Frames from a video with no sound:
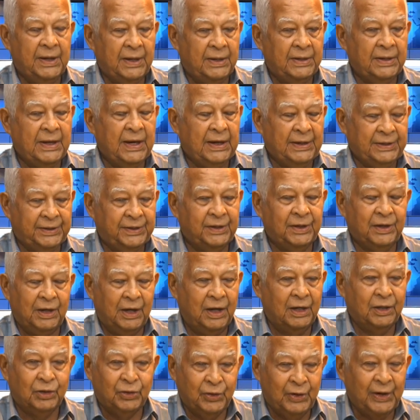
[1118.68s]
That's
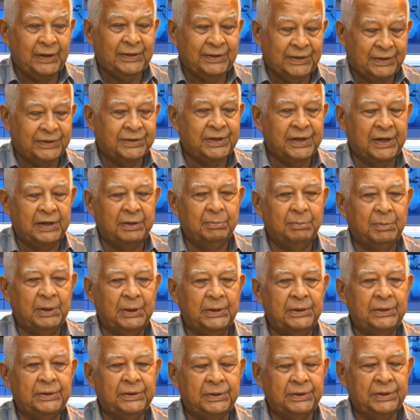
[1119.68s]
a great
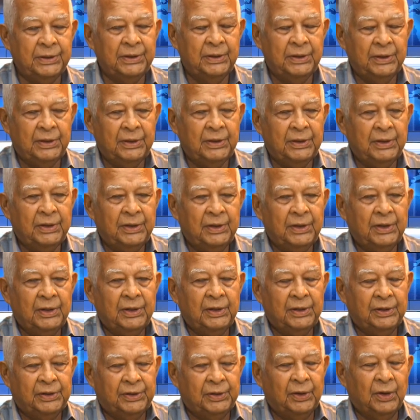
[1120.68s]
attainment.
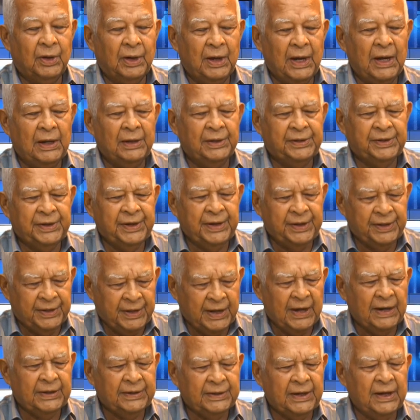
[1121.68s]
So I see
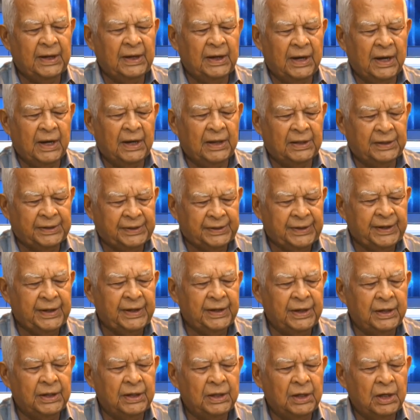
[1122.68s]
that. I
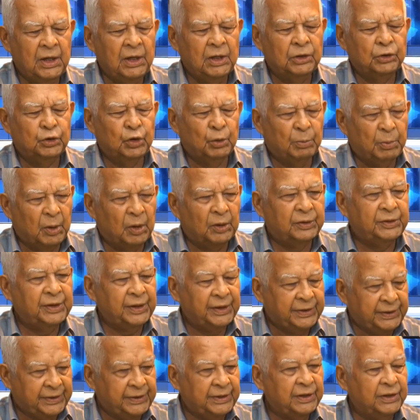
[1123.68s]
see
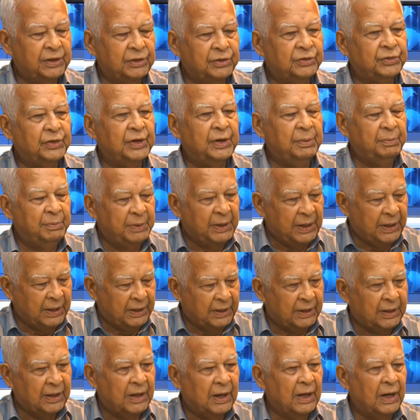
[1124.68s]
robotic surgery
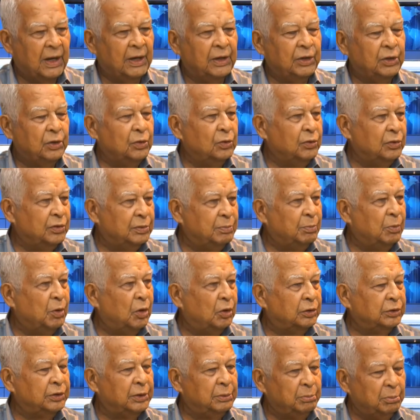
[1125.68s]
being used
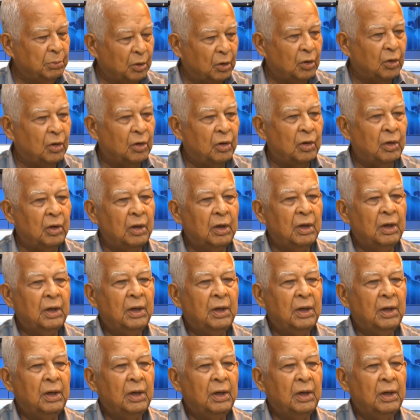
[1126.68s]
more and more